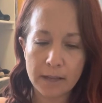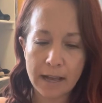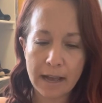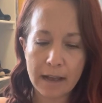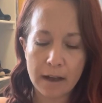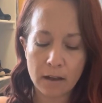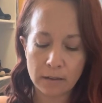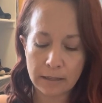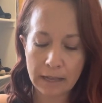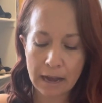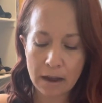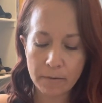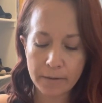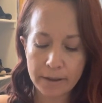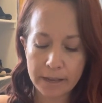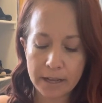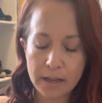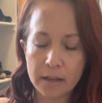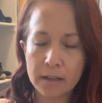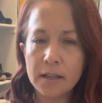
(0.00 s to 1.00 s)

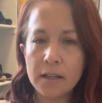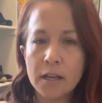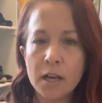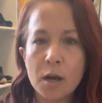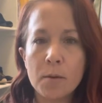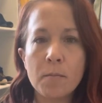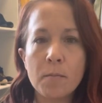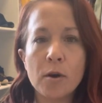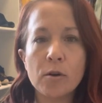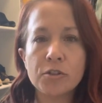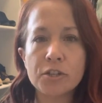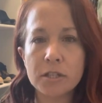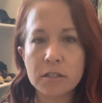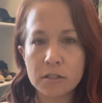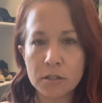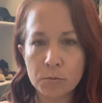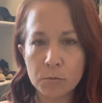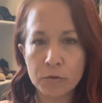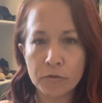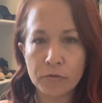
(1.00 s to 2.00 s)
allowing
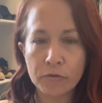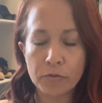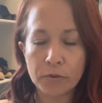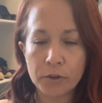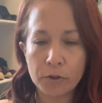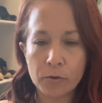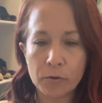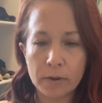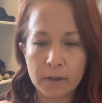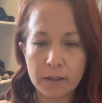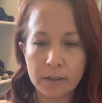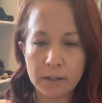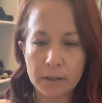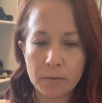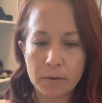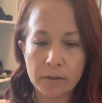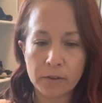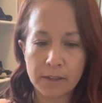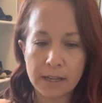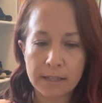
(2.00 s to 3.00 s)
emotions to move through you quickly,
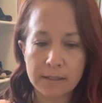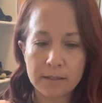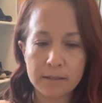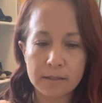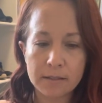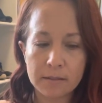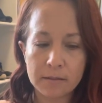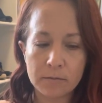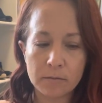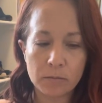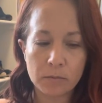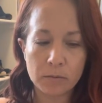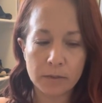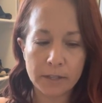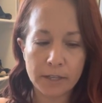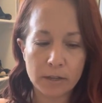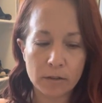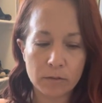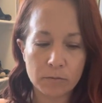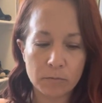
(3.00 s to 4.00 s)
whether that's,
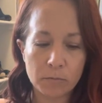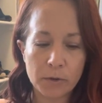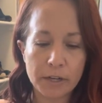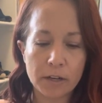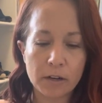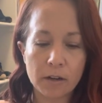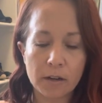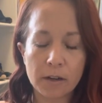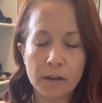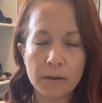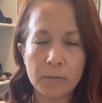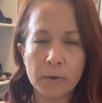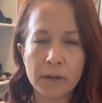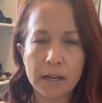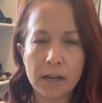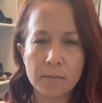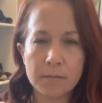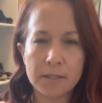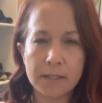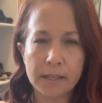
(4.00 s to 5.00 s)
you know, when it
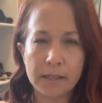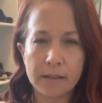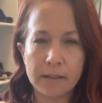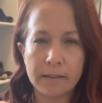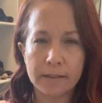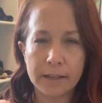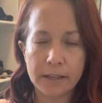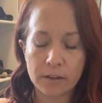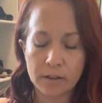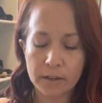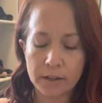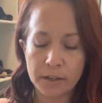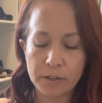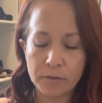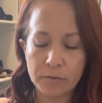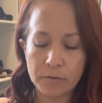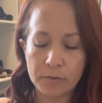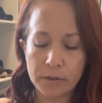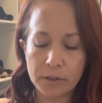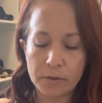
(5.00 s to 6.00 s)
comes to healing,
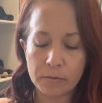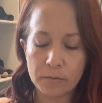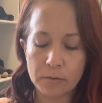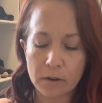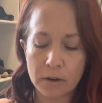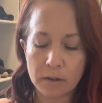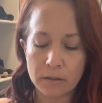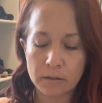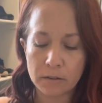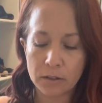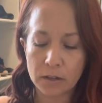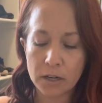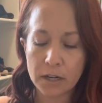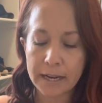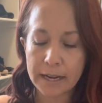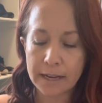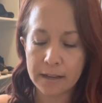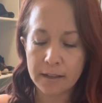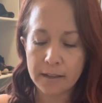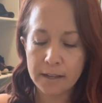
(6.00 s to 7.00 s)
you are
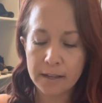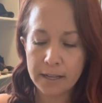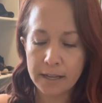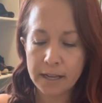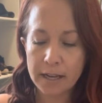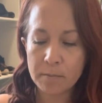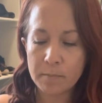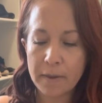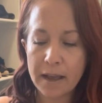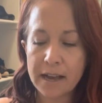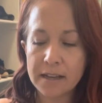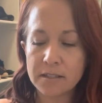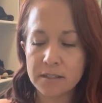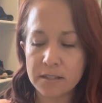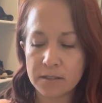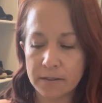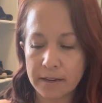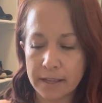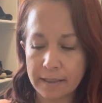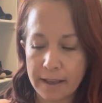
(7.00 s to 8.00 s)
learning and
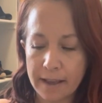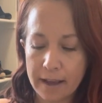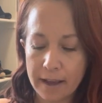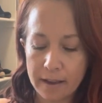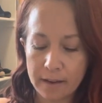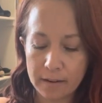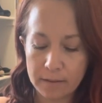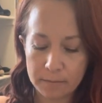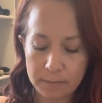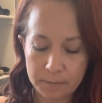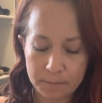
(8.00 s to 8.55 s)
mastering that